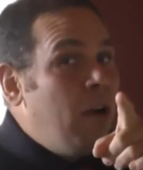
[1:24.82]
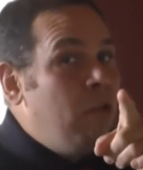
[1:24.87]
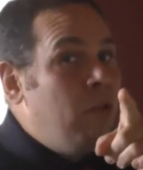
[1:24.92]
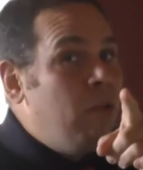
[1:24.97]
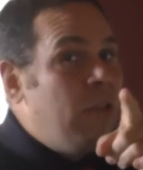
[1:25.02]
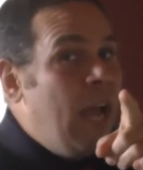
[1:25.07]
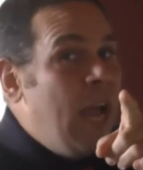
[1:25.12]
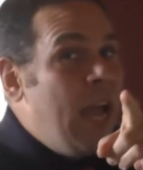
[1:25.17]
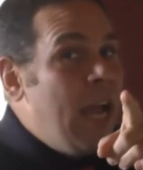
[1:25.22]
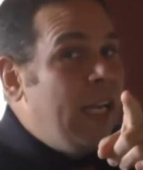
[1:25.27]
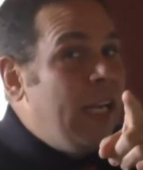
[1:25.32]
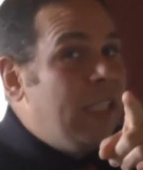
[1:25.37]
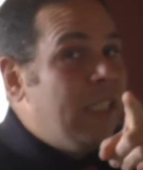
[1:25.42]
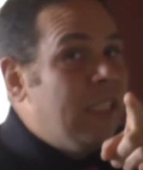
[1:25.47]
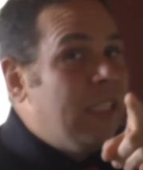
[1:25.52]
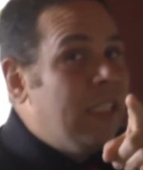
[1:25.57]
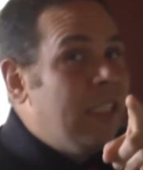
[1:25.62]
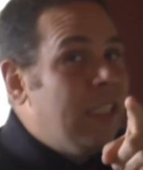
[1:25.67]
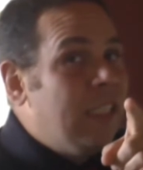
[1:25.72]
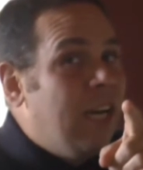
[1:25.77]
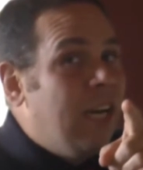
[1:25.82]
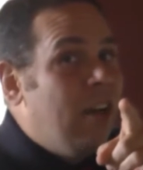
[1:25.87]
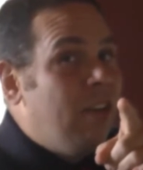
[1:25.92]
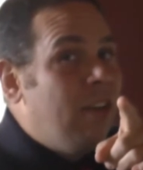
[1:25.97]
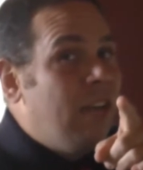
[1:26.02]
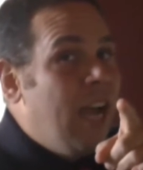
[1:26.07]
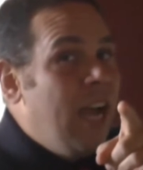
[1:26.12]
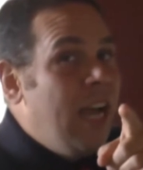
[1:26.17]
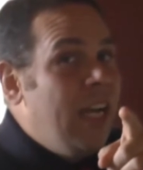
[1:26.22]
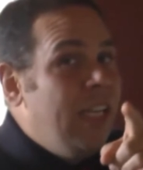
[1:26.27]
Caine,
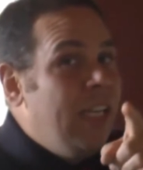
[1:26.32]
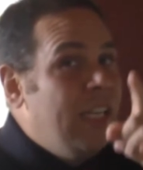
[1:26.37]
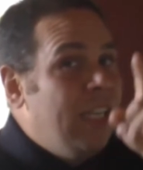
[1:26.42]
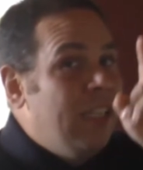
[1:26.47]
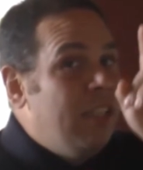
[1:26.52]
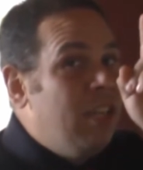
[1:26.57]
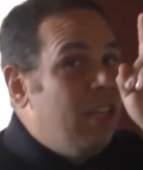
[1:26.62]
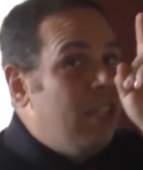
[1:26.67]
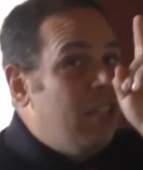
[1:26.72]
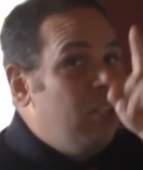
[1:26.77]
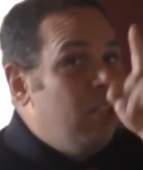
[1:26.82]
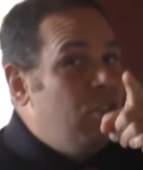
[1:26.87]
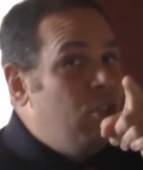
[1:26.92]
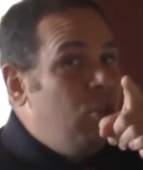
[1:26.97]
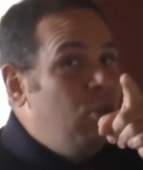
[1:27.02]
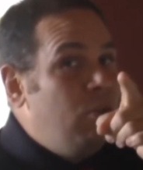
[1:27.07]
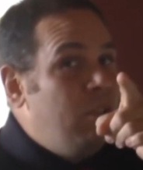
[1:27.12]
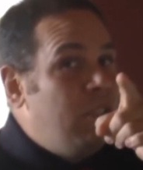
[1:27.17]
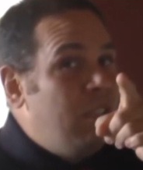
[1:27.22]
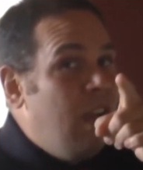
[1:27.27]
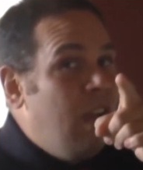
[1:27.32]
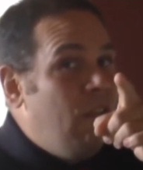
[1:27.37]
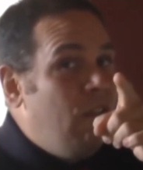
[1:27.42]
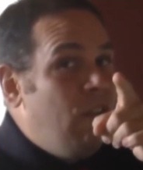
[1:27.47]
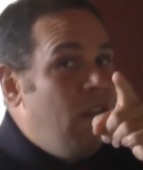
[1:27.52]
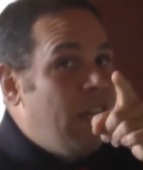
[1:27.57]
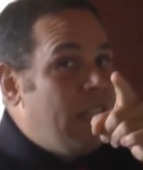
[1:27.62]
okay, that can do stuff like